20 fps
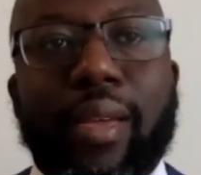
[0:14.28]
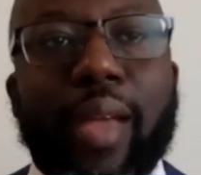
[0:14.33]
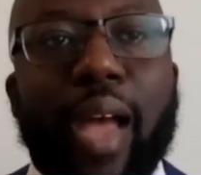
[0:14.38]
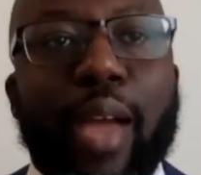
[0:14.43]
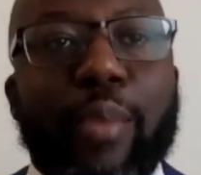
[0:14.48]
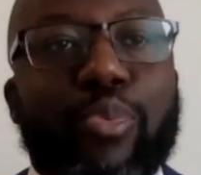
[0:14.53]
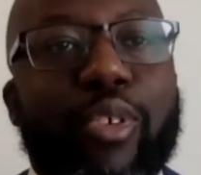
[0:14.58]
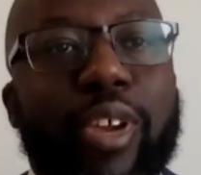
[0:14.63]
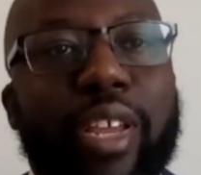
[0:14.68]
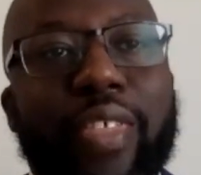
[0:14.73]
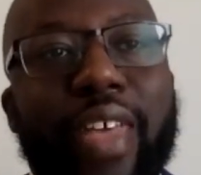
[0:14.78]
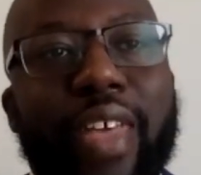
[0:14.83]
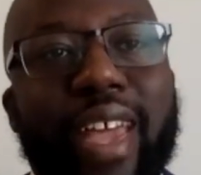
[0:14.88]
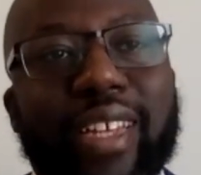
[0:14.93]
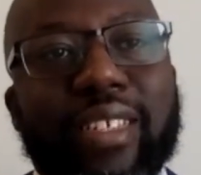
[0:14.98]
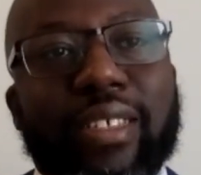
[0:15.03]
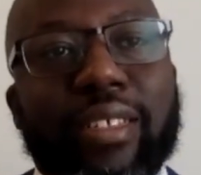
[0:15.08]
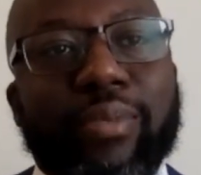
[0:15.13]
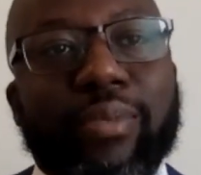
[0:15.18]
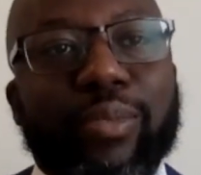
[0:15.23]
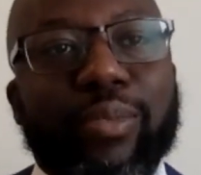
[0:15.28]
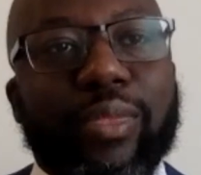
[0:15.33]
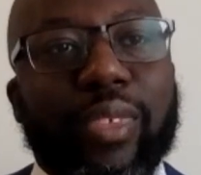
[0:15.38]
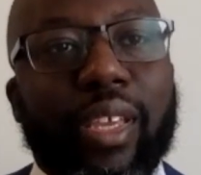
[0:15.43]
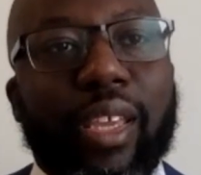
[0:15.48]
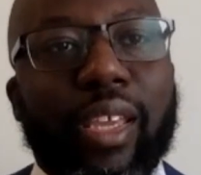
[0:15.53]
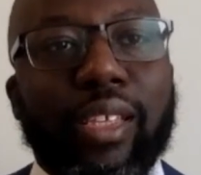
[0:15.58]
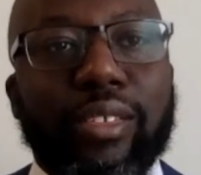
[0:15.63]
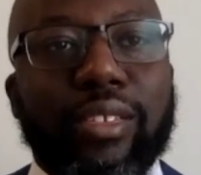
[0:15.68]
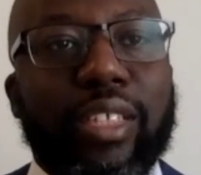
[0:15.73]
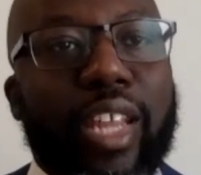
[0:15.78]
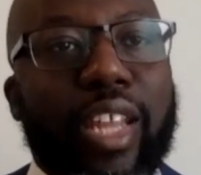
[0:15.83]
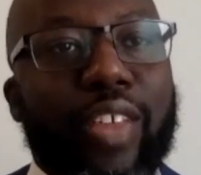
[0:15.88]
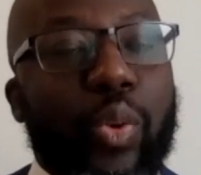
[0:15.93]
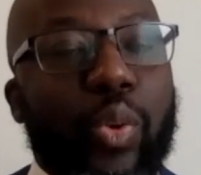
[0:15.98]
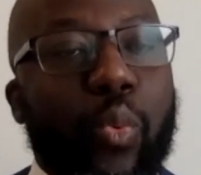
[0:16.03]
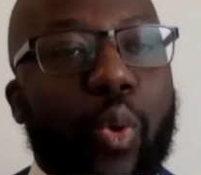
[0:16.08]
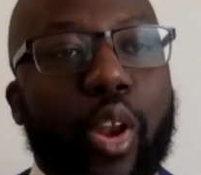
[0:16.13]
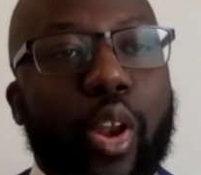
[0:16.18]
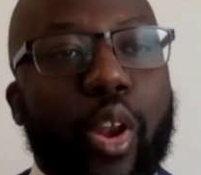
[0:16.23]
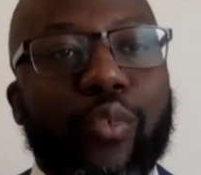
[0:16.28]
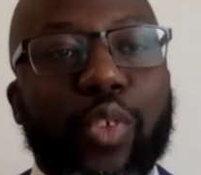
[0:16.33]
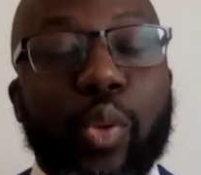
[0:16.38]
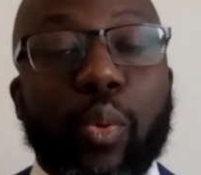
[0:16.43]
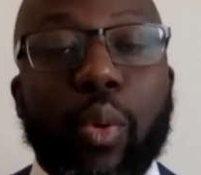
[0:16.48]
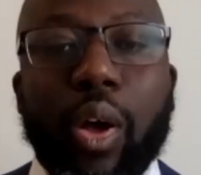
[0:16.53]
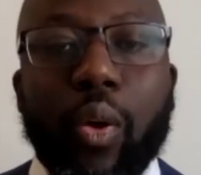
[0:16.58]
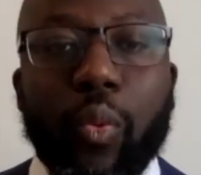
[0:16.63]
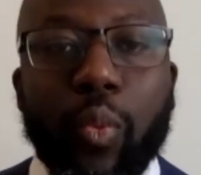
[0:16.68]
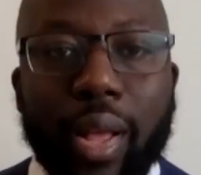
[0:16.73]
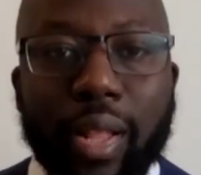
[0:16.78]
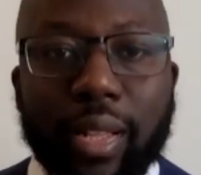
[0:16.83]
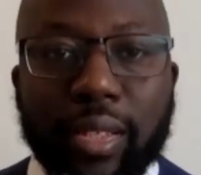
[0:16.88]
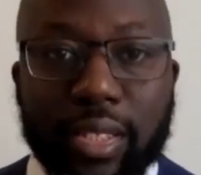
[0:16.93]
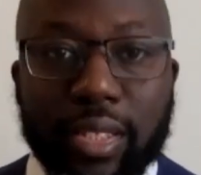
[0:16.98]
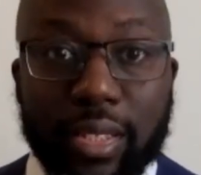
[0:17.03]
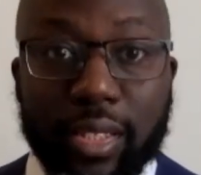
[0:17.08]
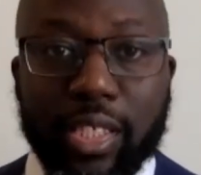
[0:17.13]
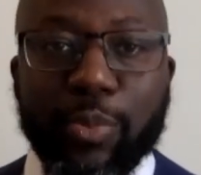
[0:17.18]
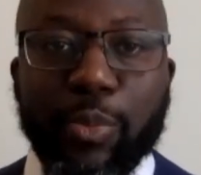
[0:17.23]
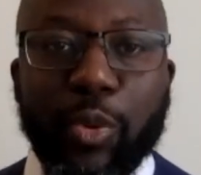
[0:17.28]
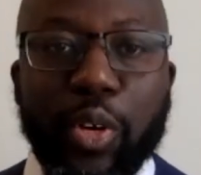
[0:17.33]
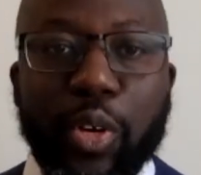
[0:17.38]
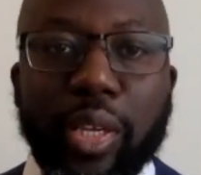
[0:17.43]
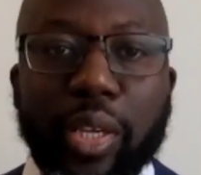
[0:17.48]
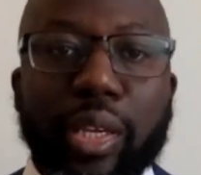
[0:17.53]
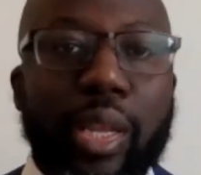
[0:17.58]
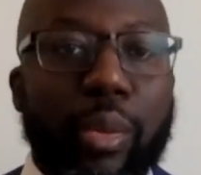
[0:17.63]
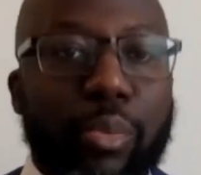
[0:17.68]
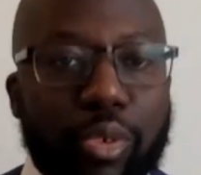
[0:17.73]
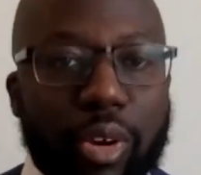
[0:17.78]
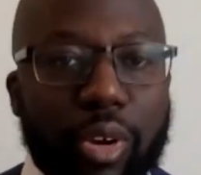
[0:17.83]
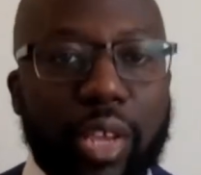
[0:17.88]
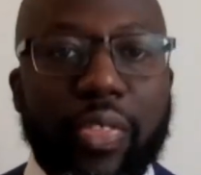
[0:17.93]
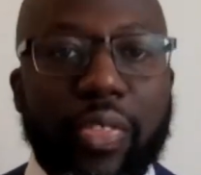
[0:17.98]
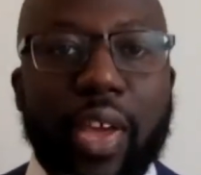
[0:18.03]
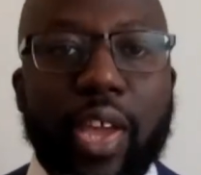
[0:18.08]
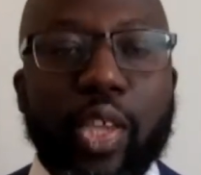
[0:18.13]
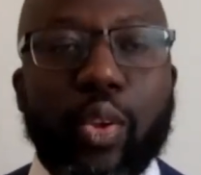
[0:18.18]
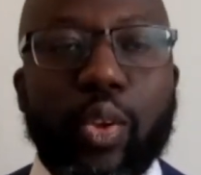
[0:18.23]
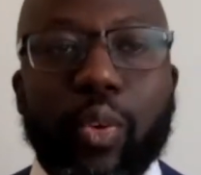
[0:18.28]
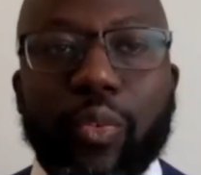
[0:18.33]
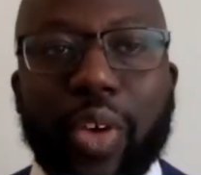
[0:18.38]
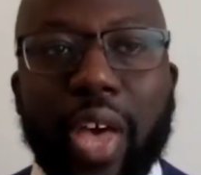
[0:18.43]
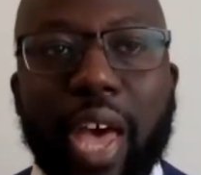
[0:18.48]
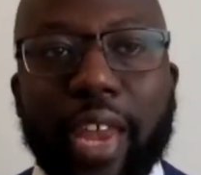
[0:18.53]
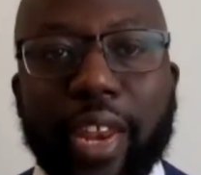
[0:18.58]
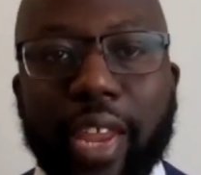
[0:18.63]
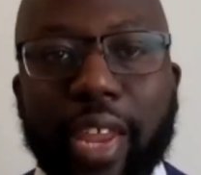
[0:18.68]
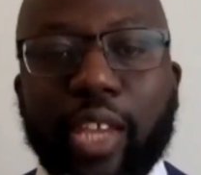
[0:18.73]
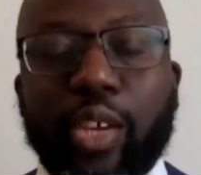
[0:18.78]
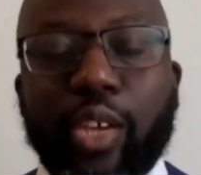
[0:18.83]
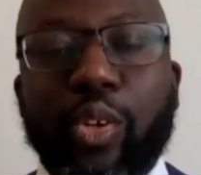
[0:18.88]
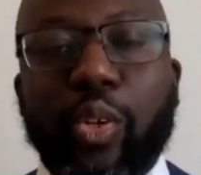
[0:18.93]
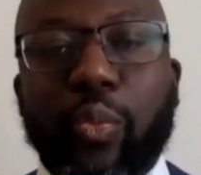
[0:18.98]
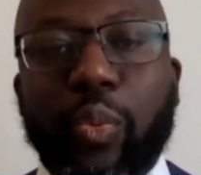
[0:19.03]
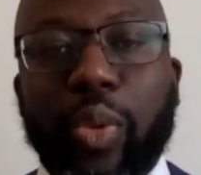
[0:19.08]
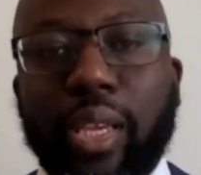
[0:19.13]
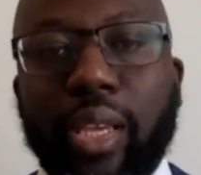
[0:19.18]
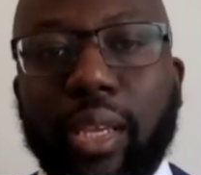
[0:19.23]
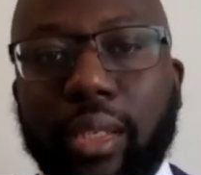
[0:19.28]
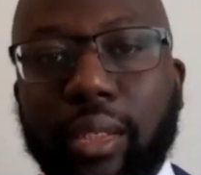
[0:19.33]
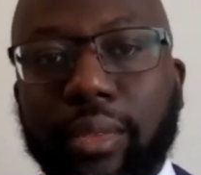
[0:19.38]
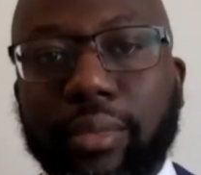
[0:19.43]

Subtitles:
I pray that each and every one of you are well this morning, and I pray that you've had a good week.